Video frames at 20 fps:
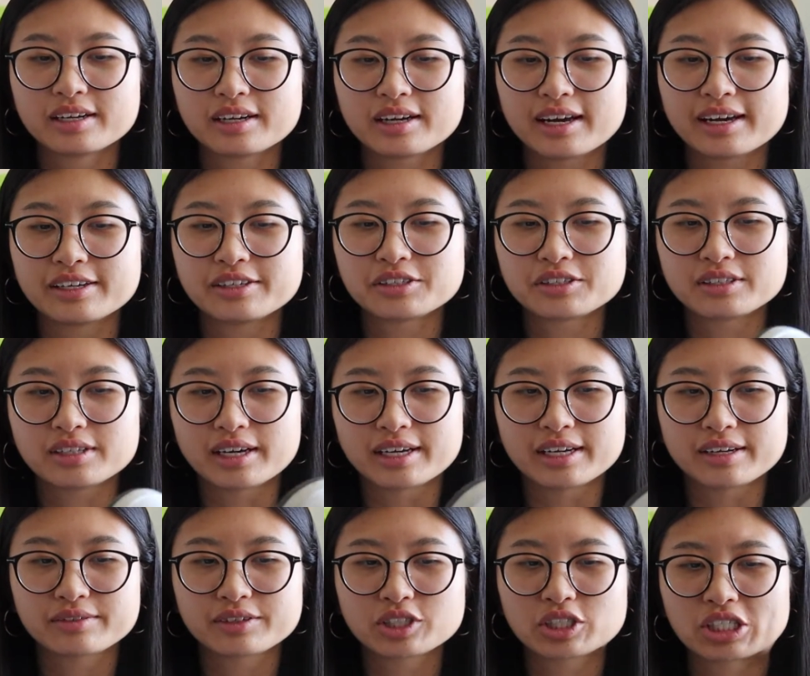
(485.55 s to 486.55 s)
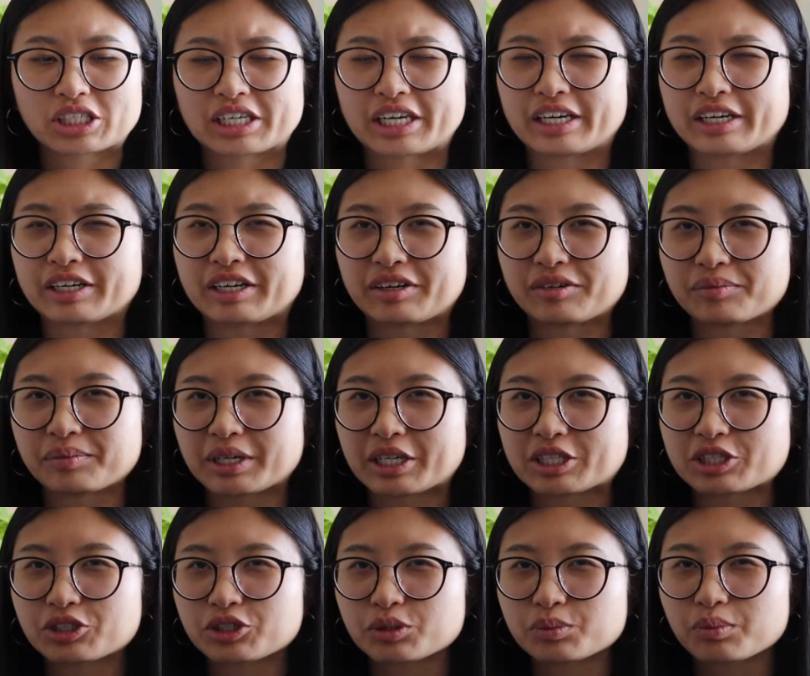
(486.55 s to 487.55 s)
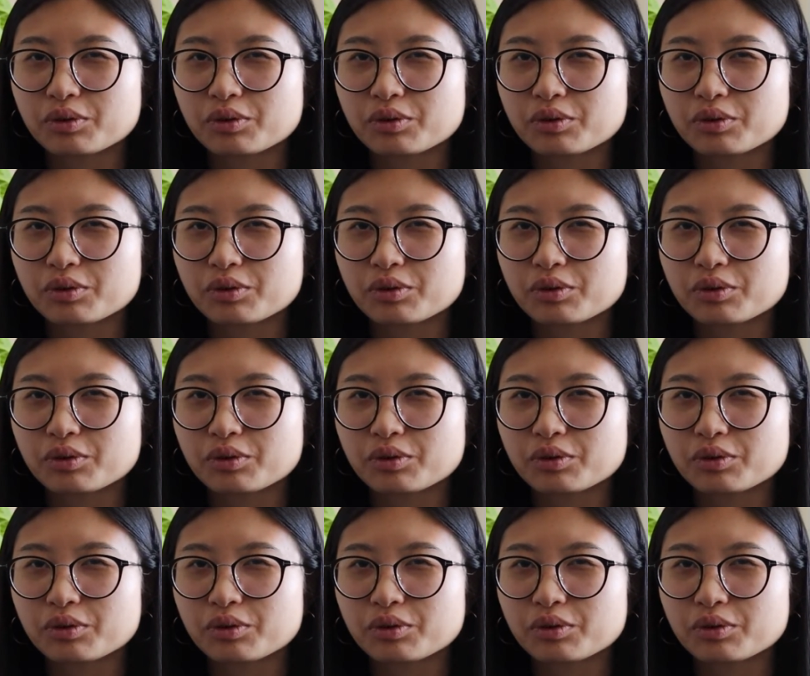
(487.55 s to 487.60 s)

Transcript: I never took care of my shoes